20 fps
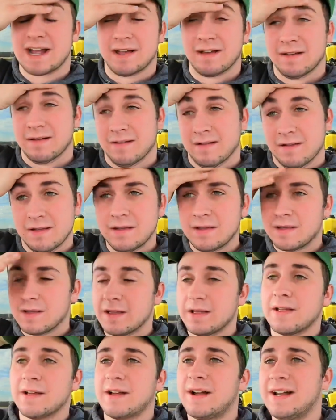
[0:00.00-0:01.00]

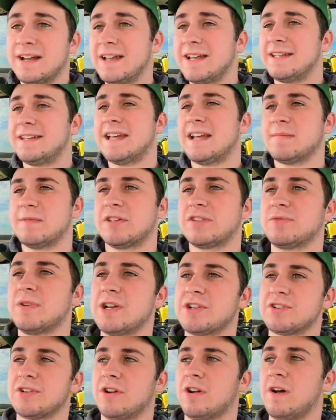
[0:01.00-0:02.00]
I need to take my
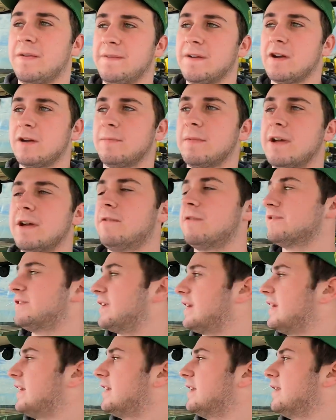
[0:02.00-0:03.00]
sweatshirt off here in a minute once
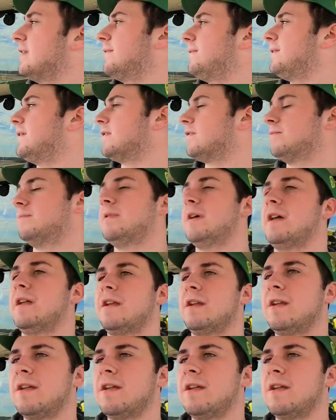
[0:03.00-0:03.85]
I get into the field, but